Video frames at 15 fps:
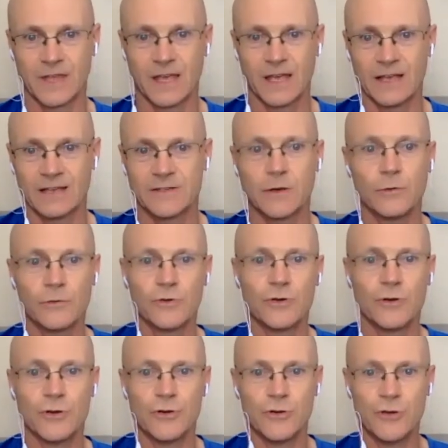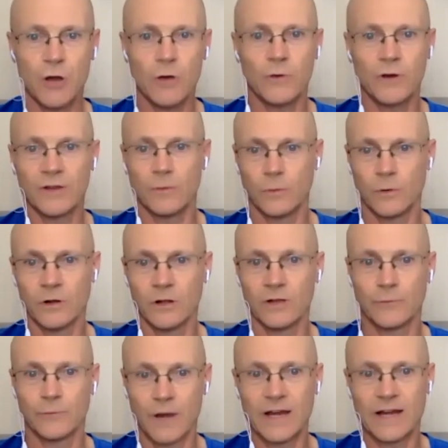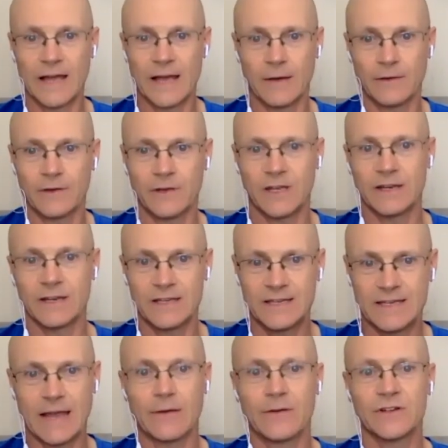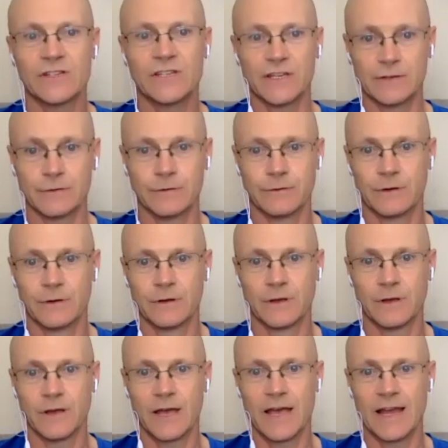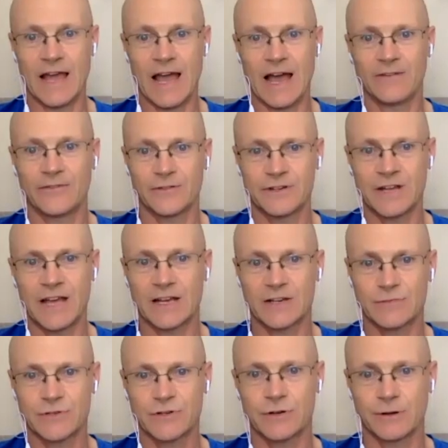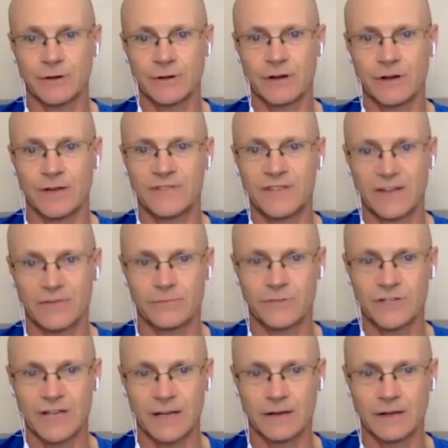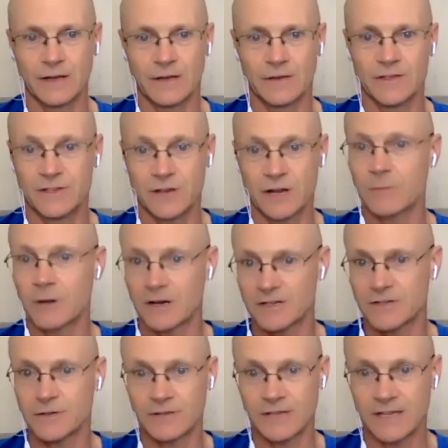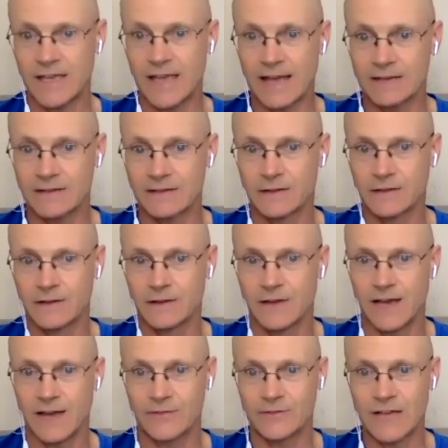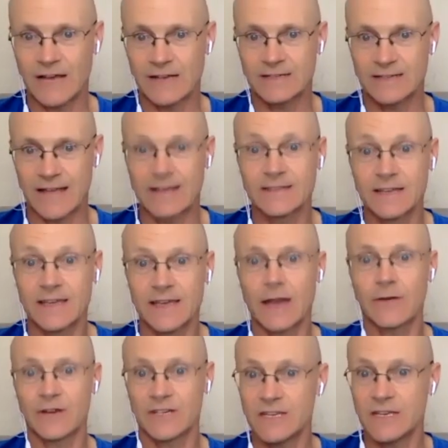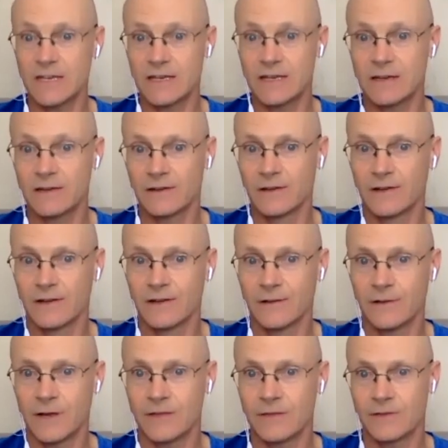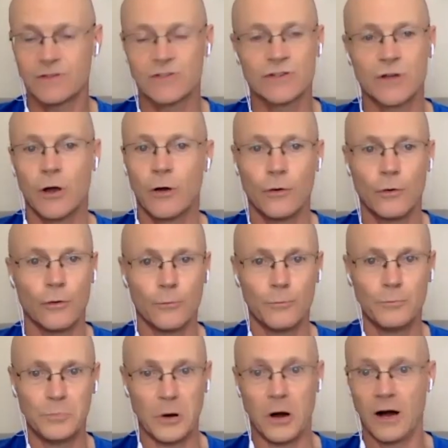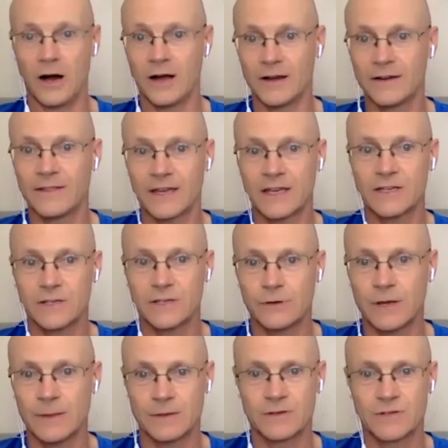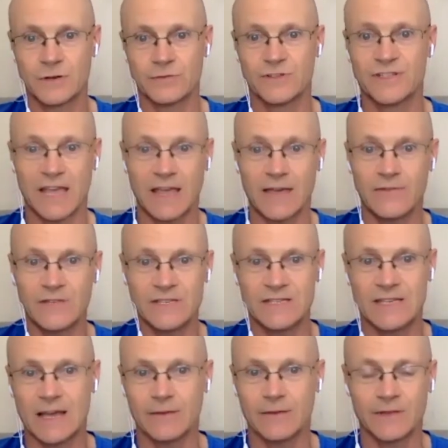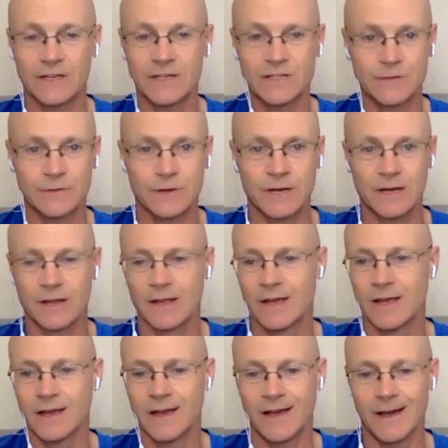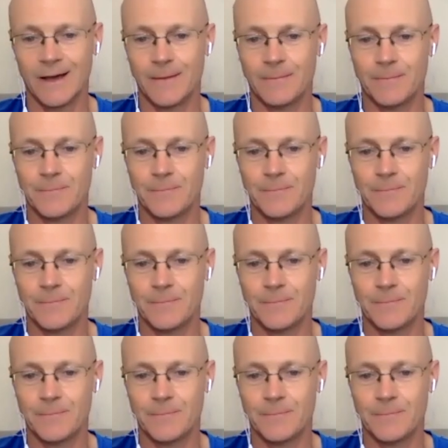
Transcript: So no one in the world right now can guarantee you an after tax return of 7%. The stock market certainly can't after taxes as a guarantee, right? There's no bond that could do it. There's no savings account that could do it. Um,